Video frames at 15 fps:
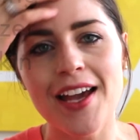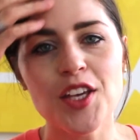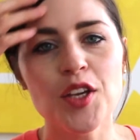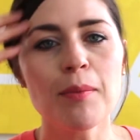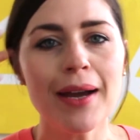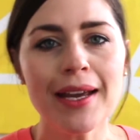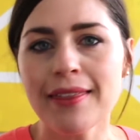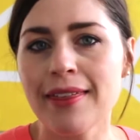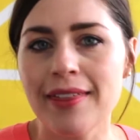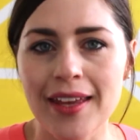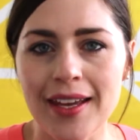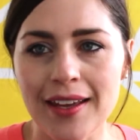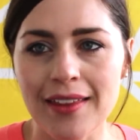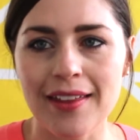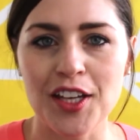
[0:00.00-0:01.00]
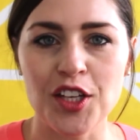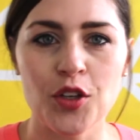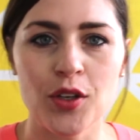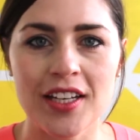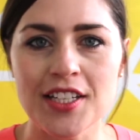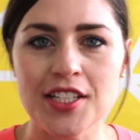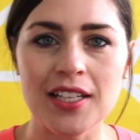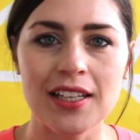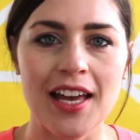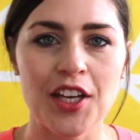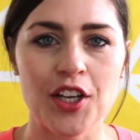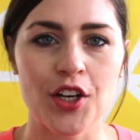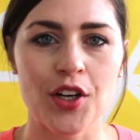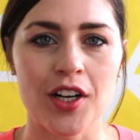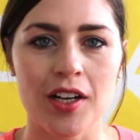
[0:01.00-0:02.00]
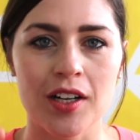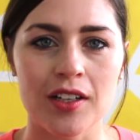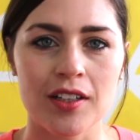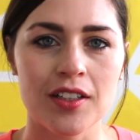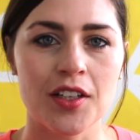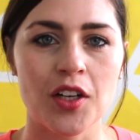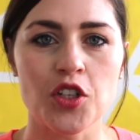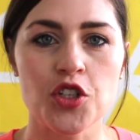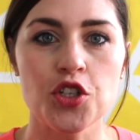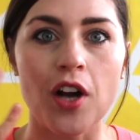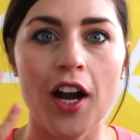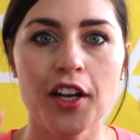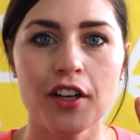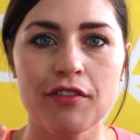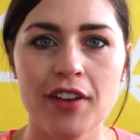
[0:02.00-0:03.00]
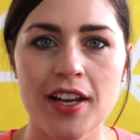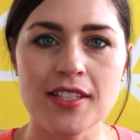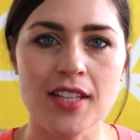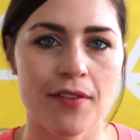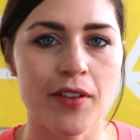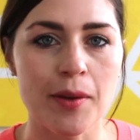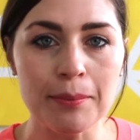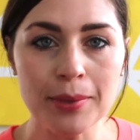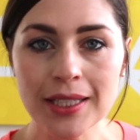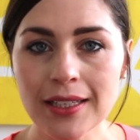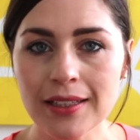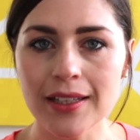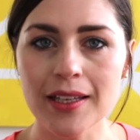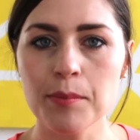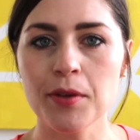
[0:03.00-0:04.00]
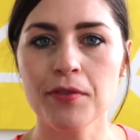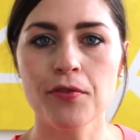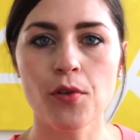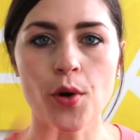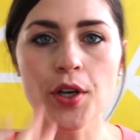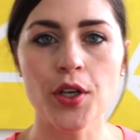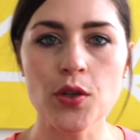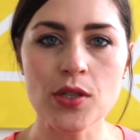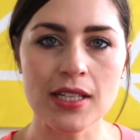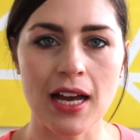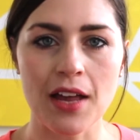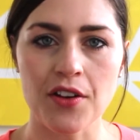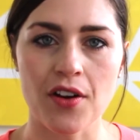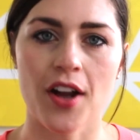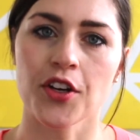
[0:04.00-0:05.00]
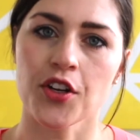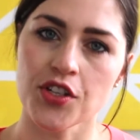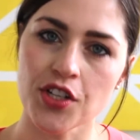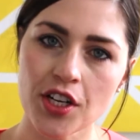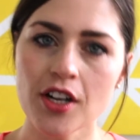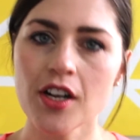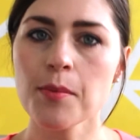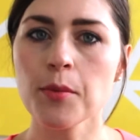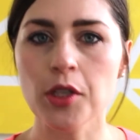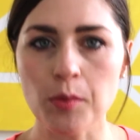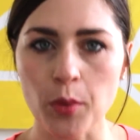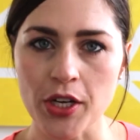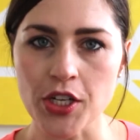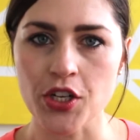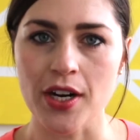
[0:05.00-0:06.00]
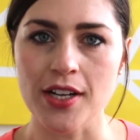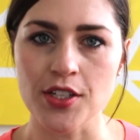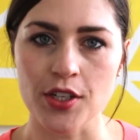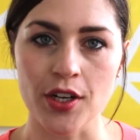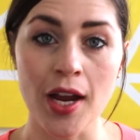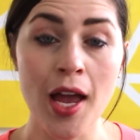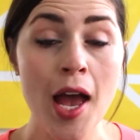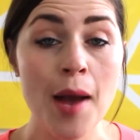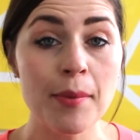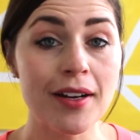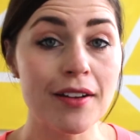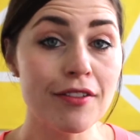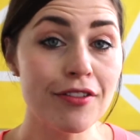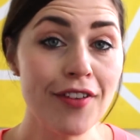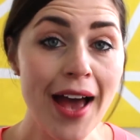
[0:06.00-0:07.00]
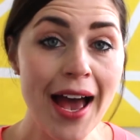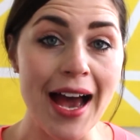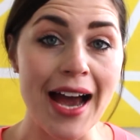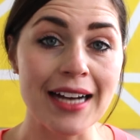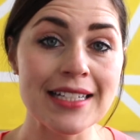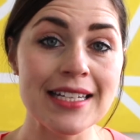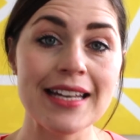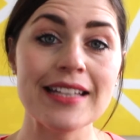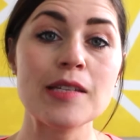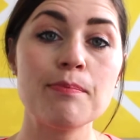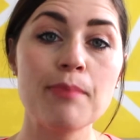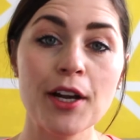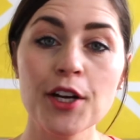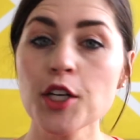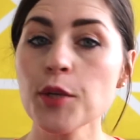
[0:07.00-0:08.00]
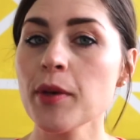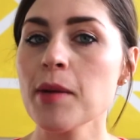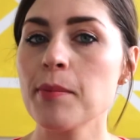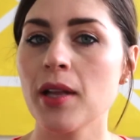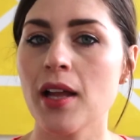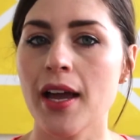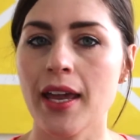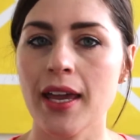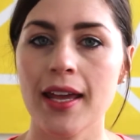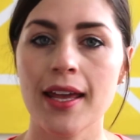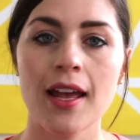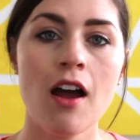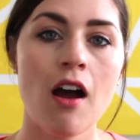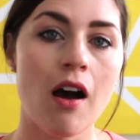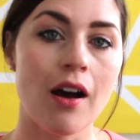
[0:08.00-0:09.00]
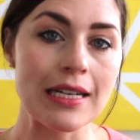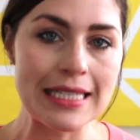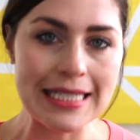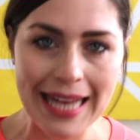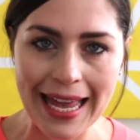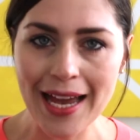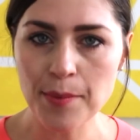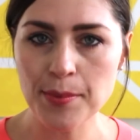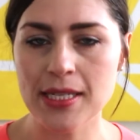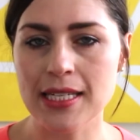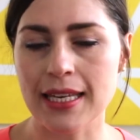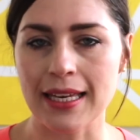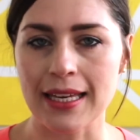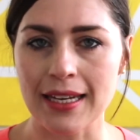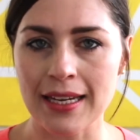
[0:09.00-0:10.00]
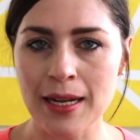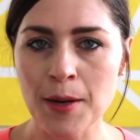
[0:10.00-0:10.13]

You might think that you need to let dry your face off completely before you slather on your serum or your moisturizer. But in fact, it's better to be applying it on damp skin.